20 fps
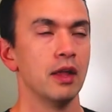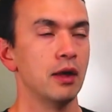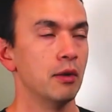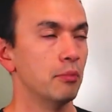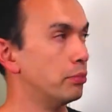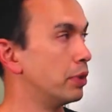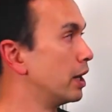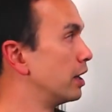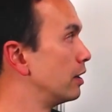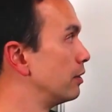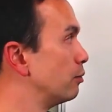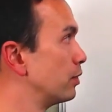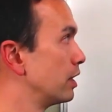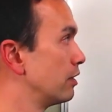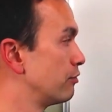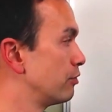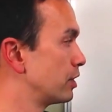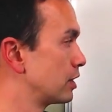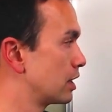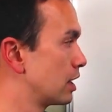But
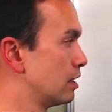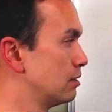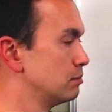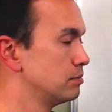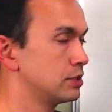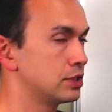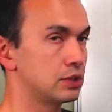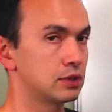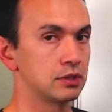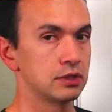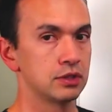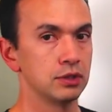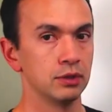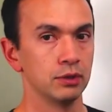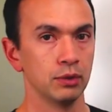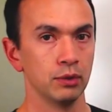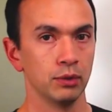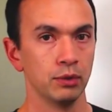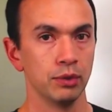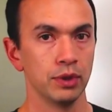whenever it comes
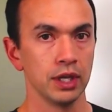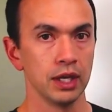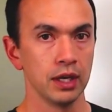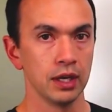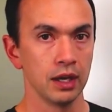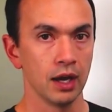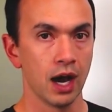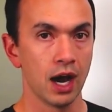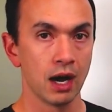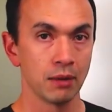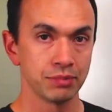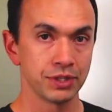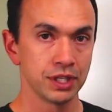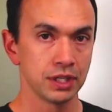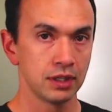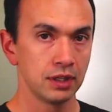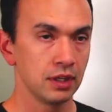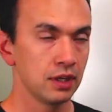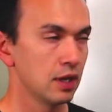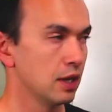to the
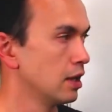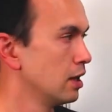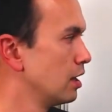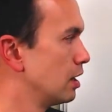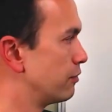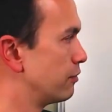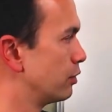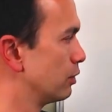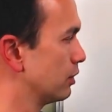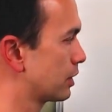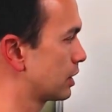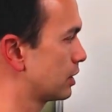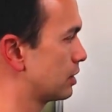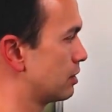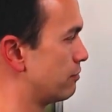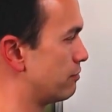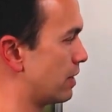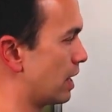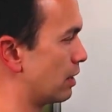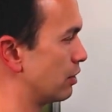option, if you look at
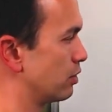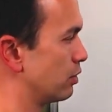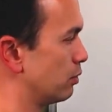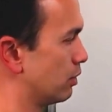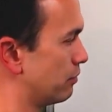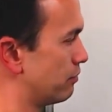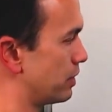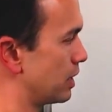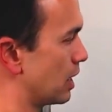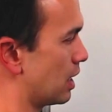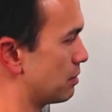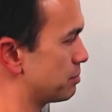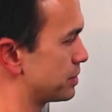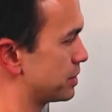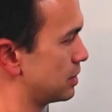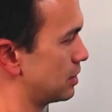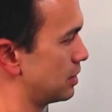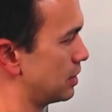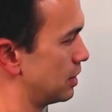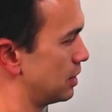the value of the
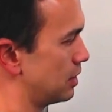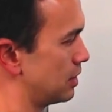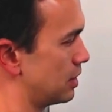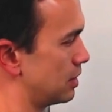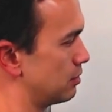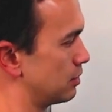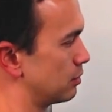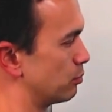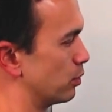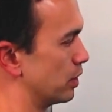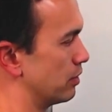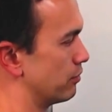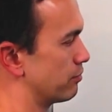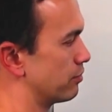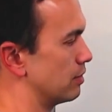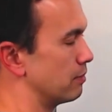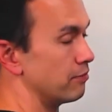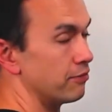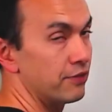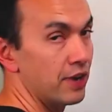option, it went
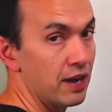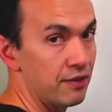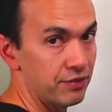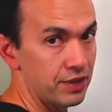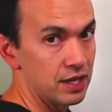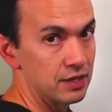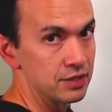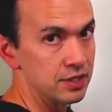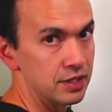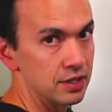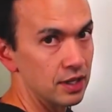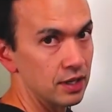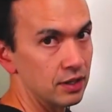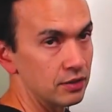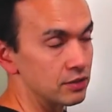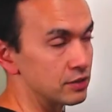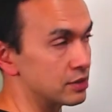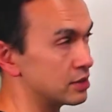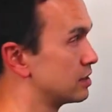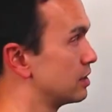from
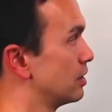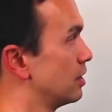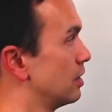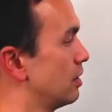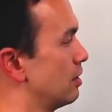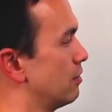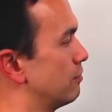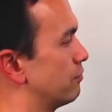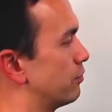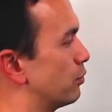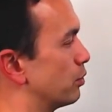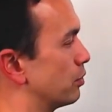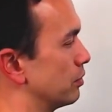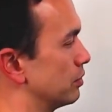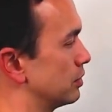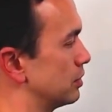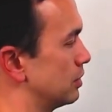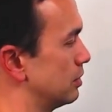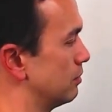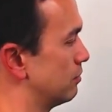$5,000
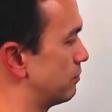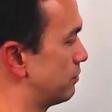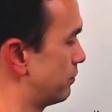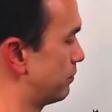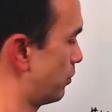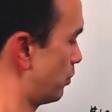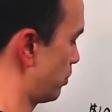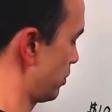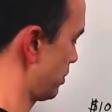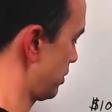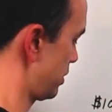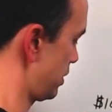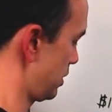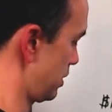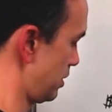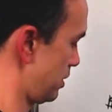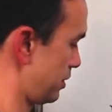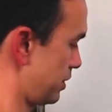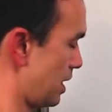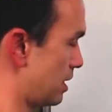for
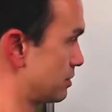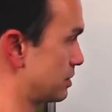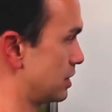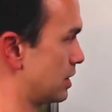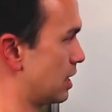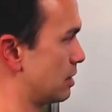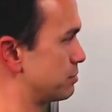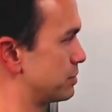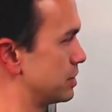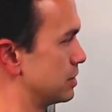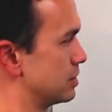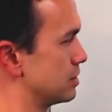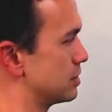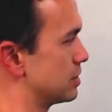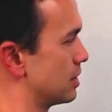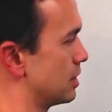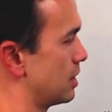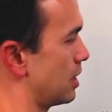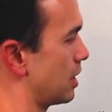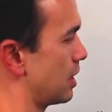the 1,000 options,
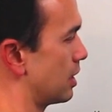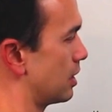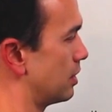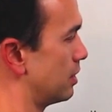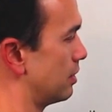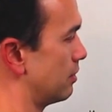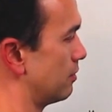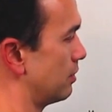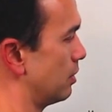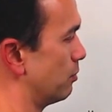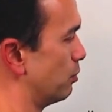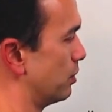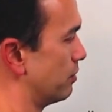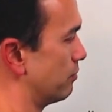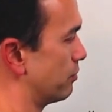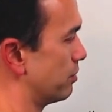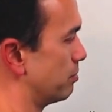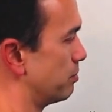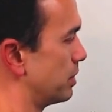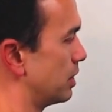and it went
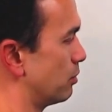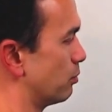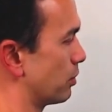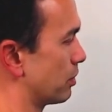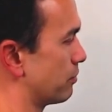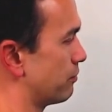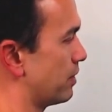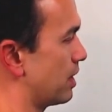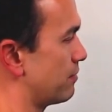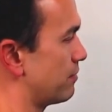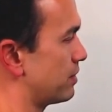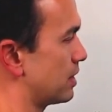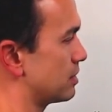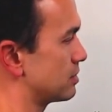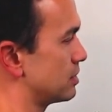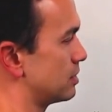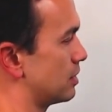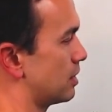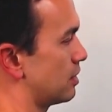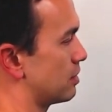from being worth
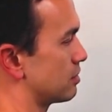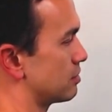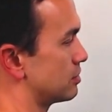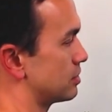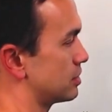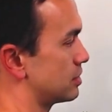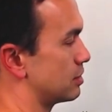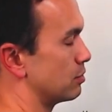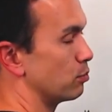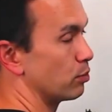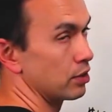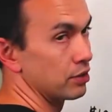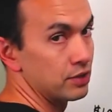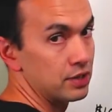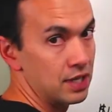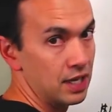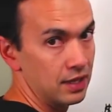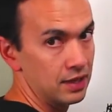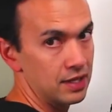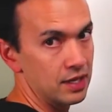$5,000 to worth
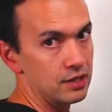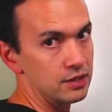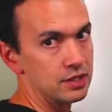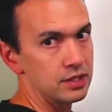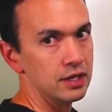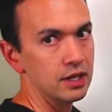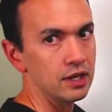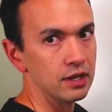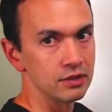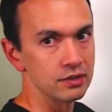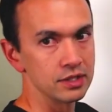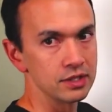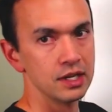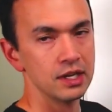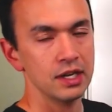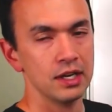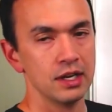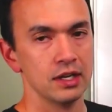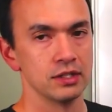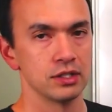$10,000.
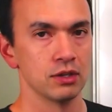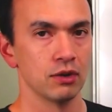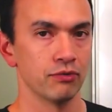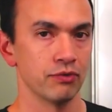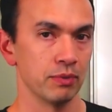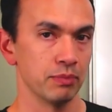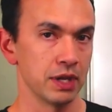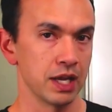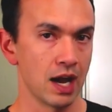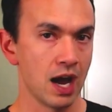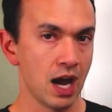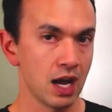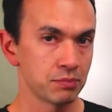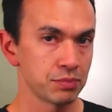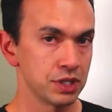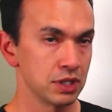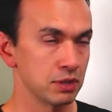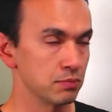And so from the option